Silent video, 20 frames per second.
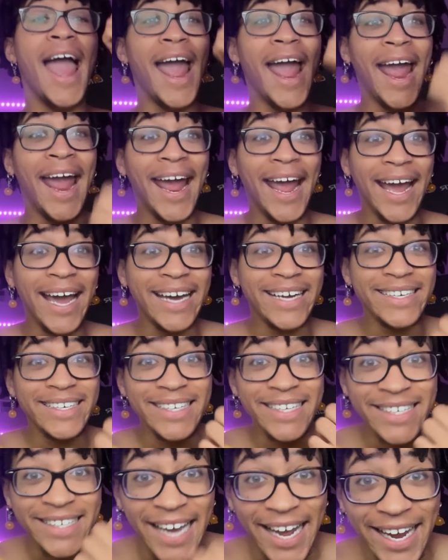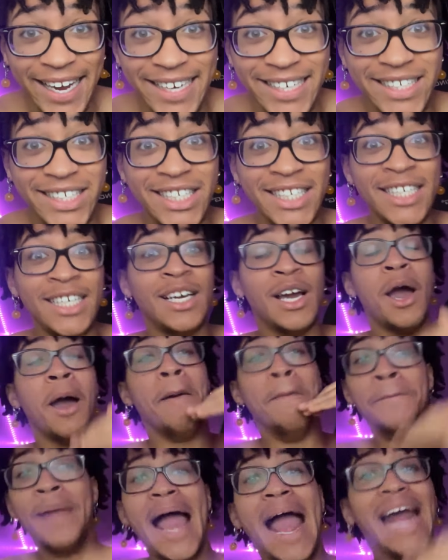and Gaethje
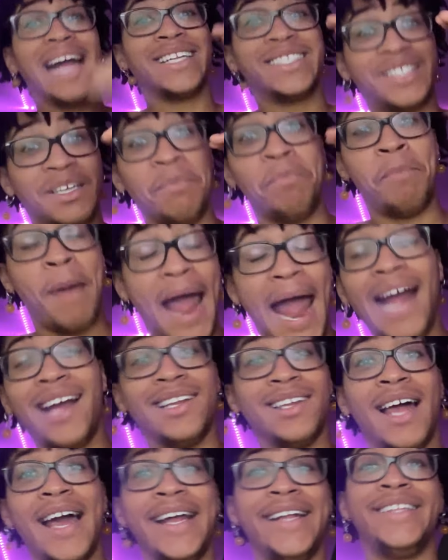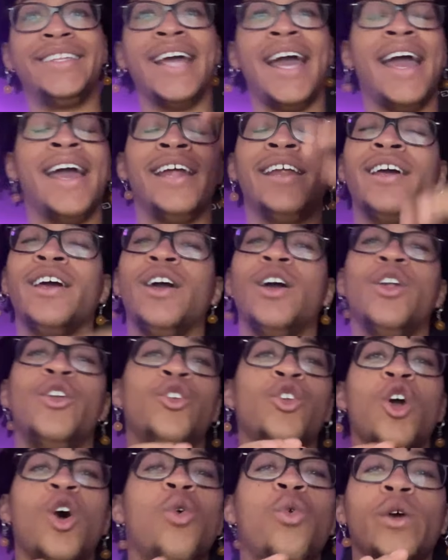back to back like that
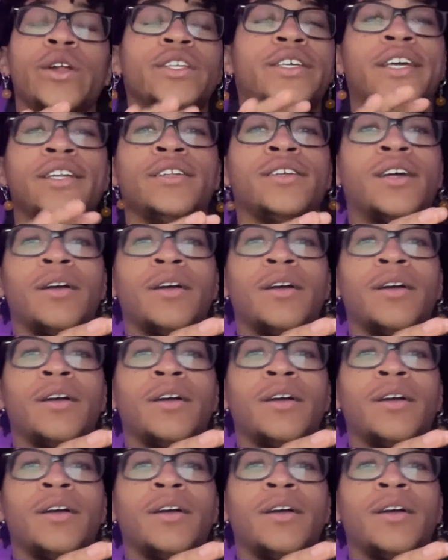no one can